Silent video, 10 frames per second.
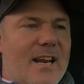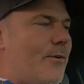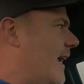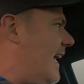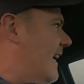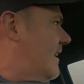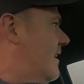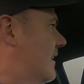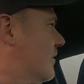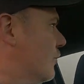Hello again.
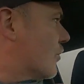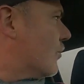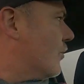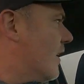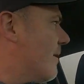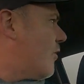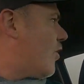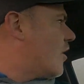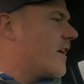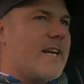It's just Sunday
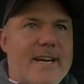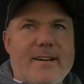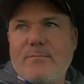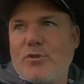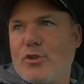morning here. I'm